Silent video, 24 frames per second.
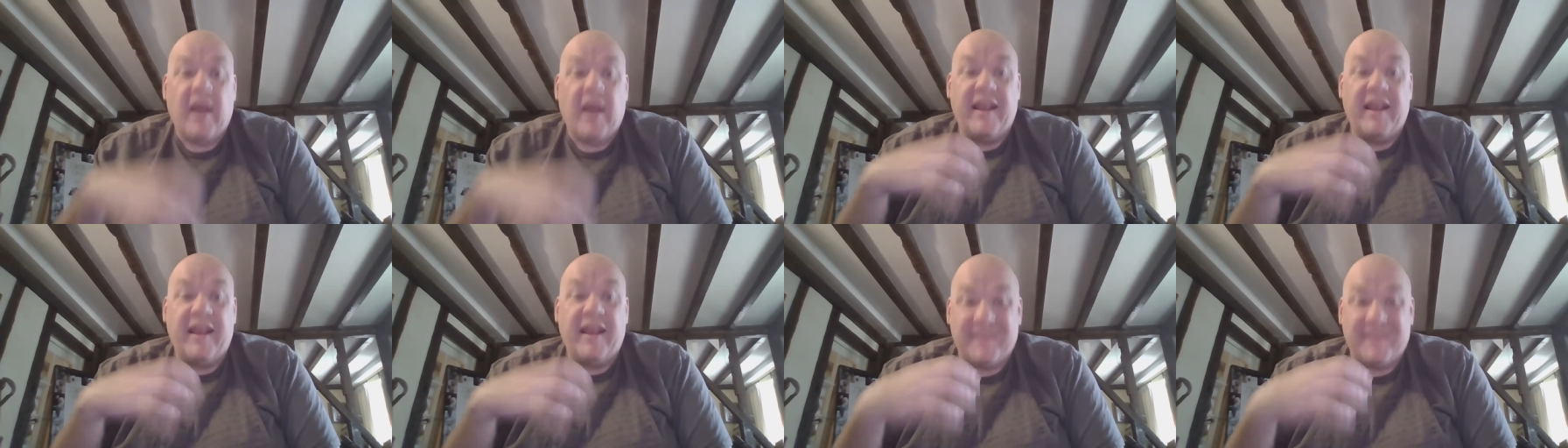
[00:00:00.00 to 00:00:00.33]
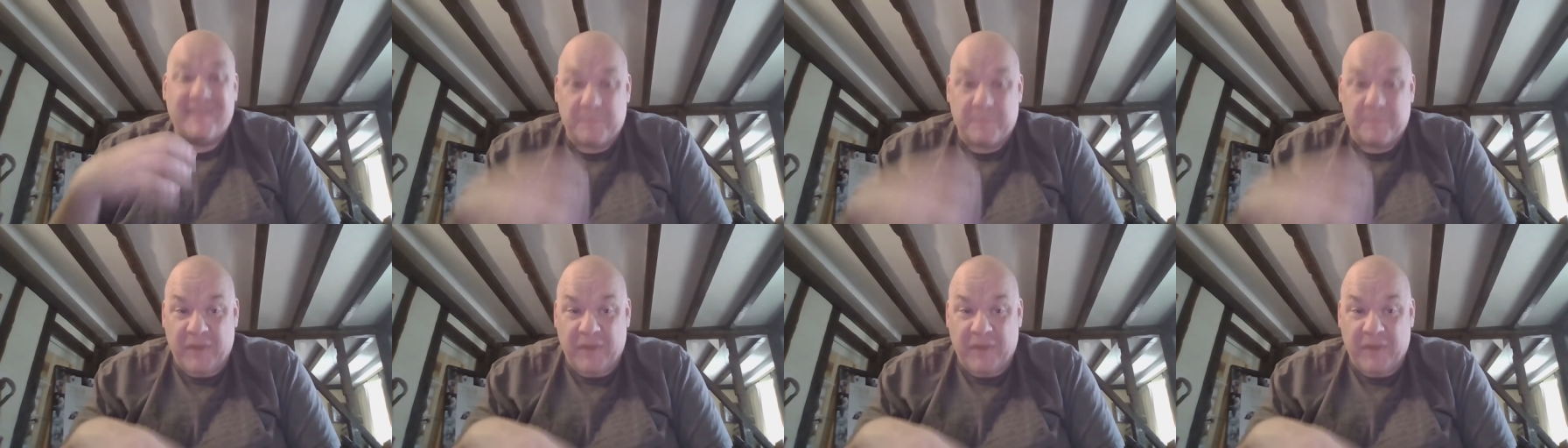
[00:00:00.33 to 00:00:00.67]

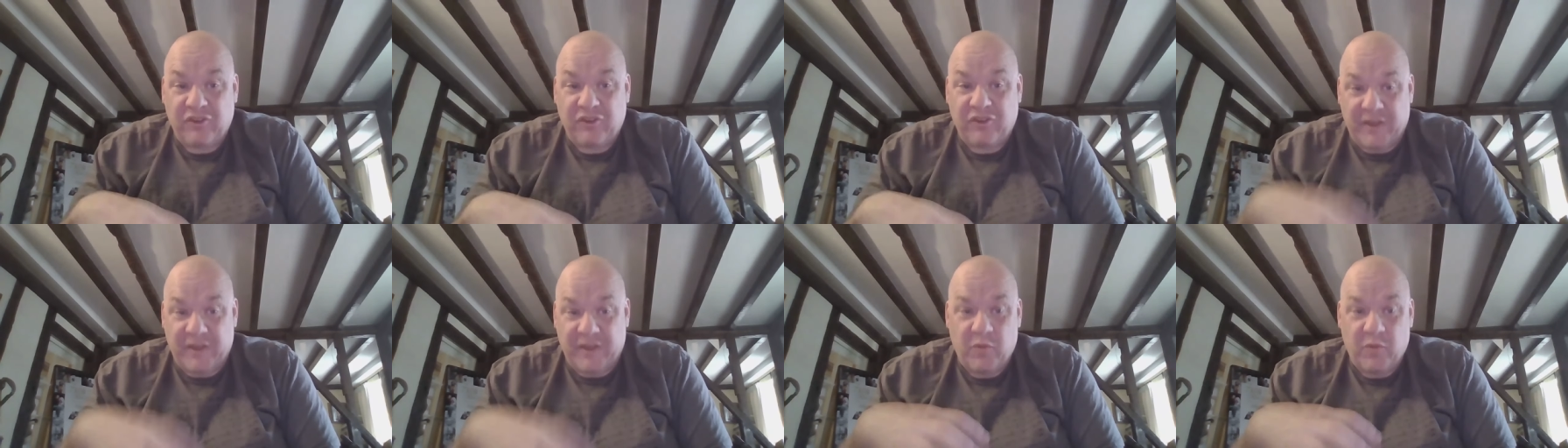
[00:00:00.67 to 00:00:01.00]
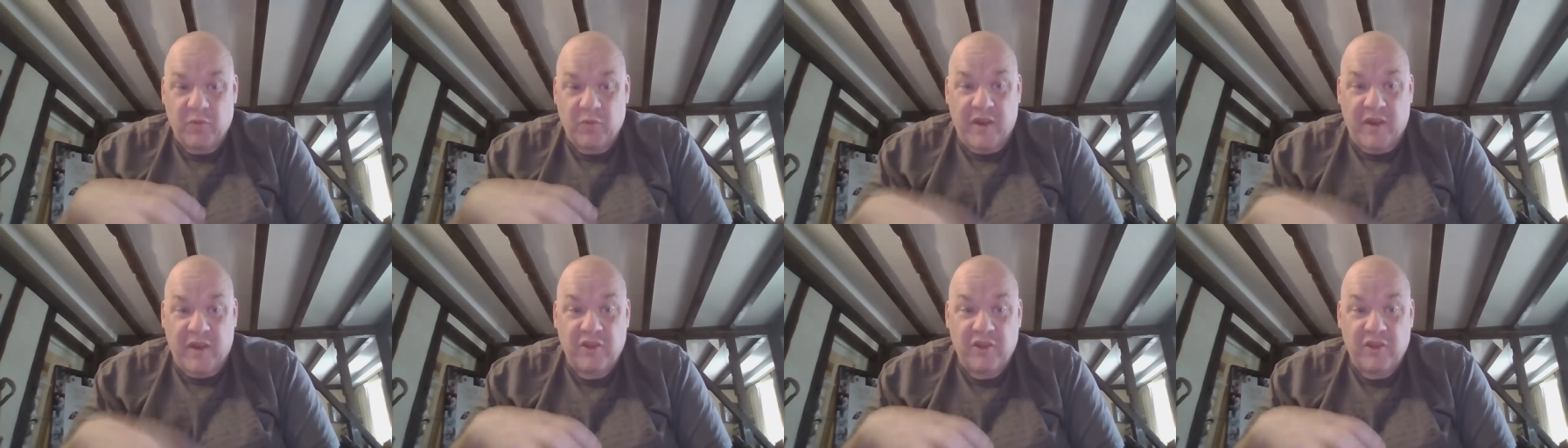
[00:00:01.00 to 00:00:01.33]
especially
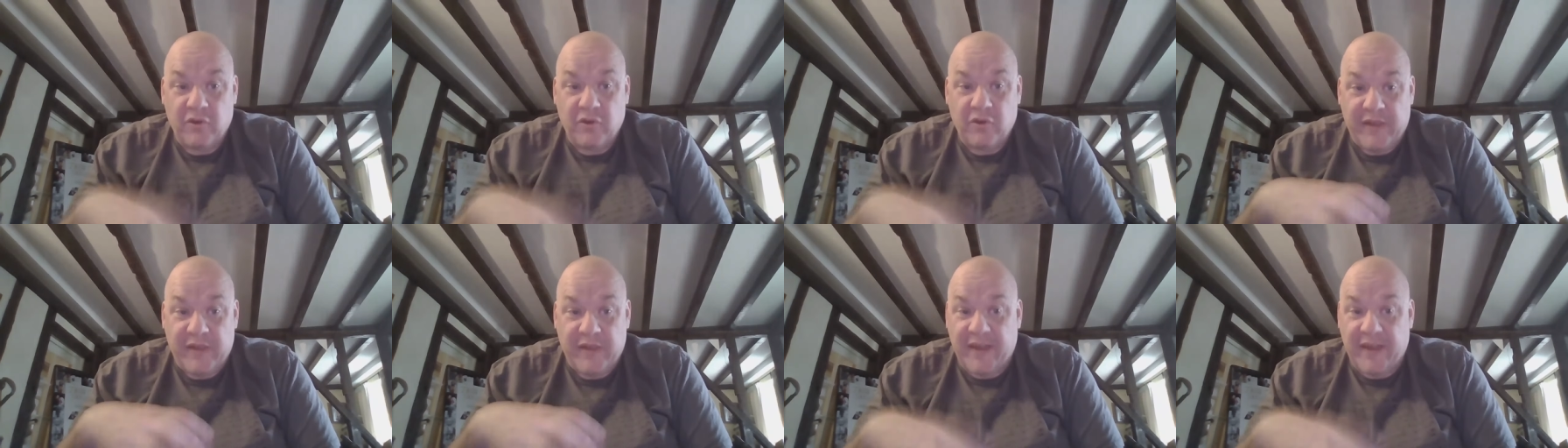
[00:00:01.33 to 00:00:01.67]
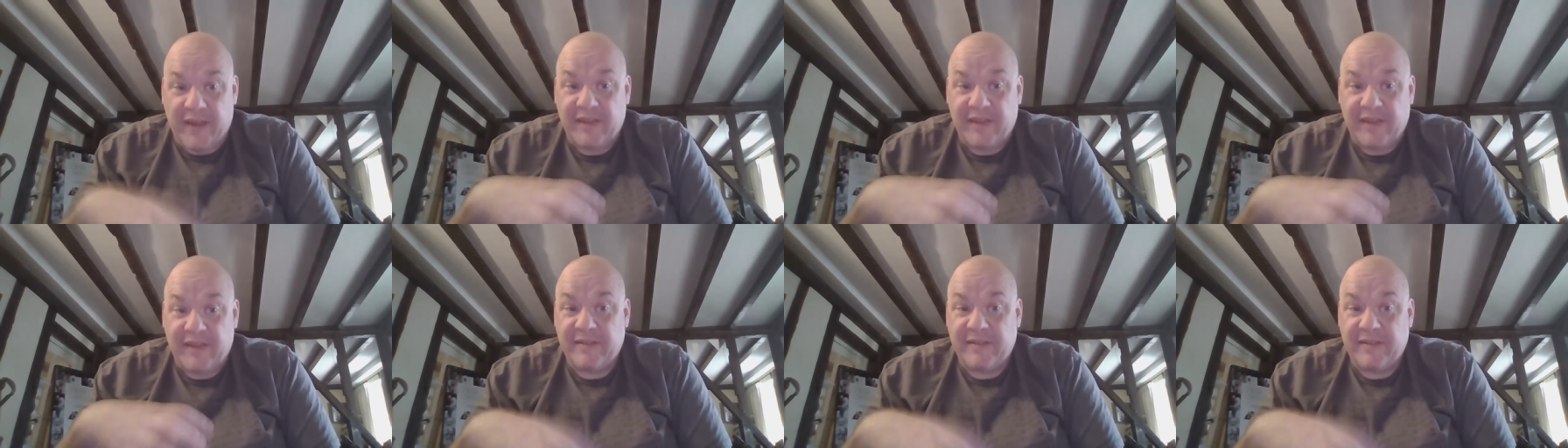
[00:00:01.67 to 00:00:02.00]
when you're
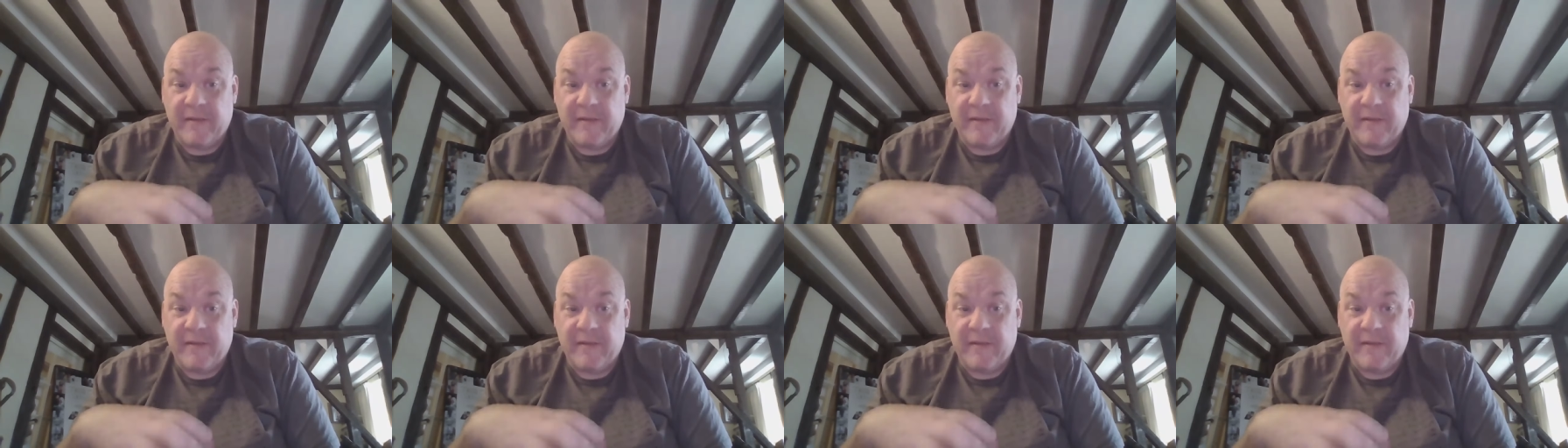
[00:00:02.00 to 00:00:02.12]
getting.